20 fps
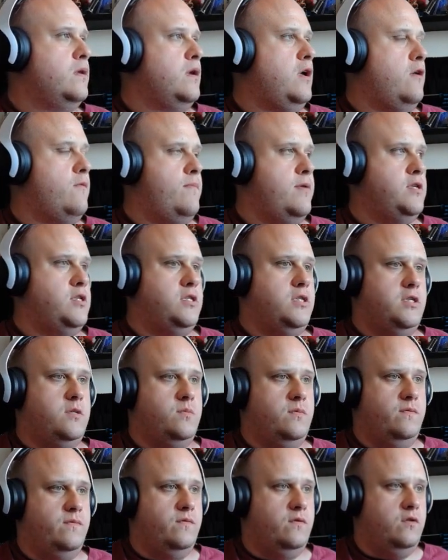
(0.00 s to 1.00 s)
I've mentioned this
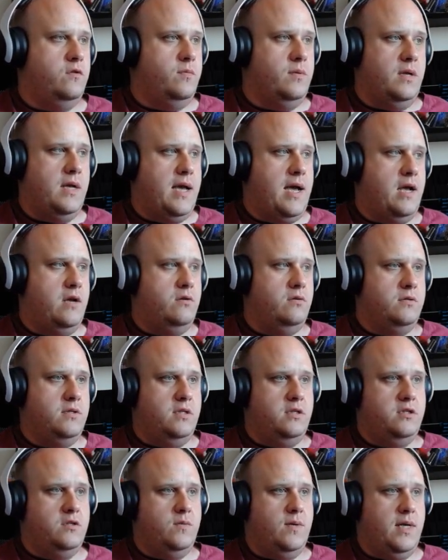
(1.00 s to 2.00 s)
before, but like, I looked
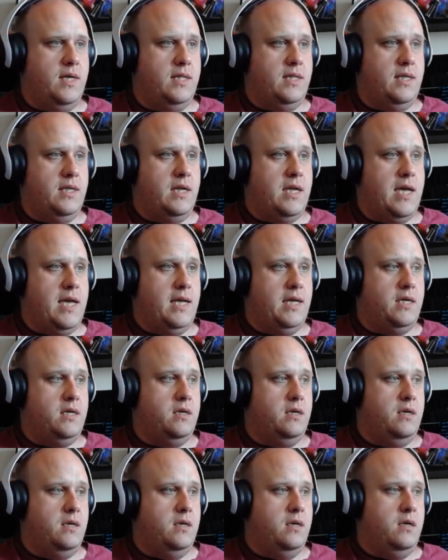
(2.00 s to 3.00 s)
into it and they're like,
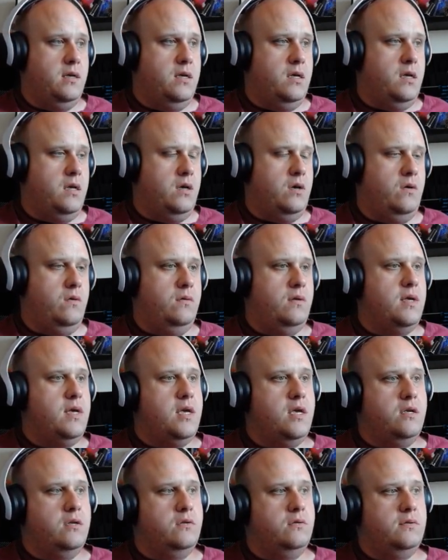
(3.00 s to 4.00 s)
oh yeah,
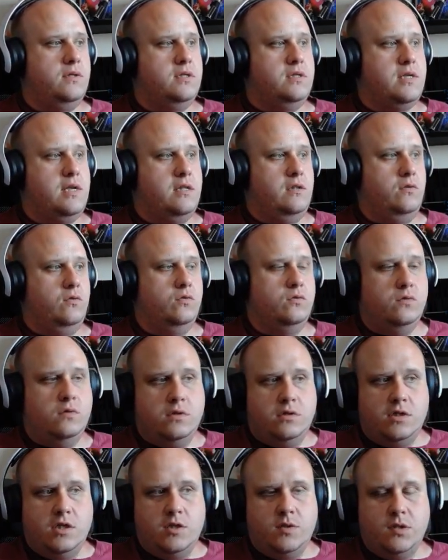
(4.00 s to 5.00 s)
you know, there's like
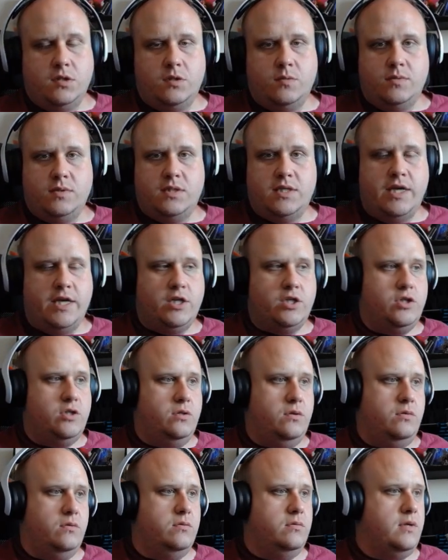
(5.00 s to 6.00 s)
laws that are supposed to protect
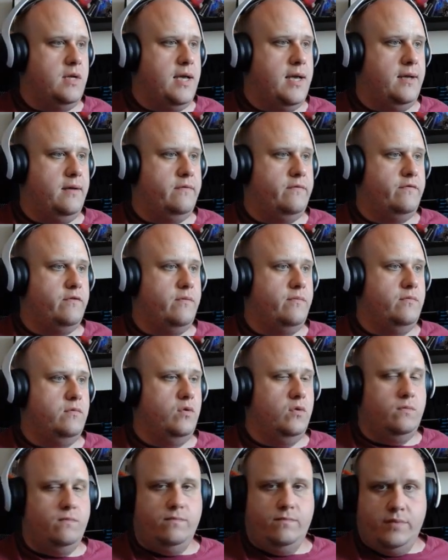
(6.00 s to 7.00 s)
you like
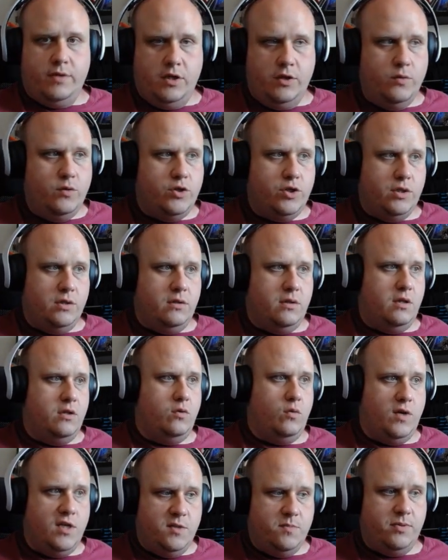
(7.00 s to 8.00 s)
from pollution,
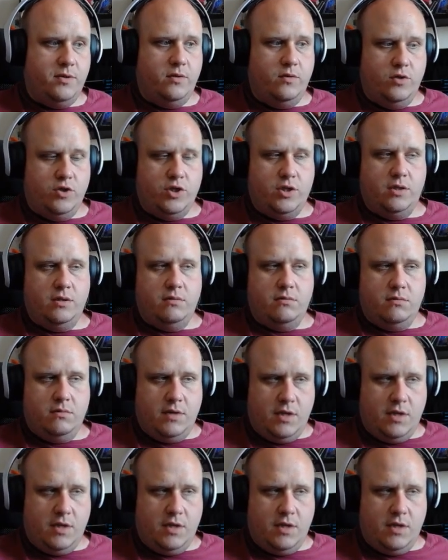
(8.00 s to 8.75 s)
noise pollution.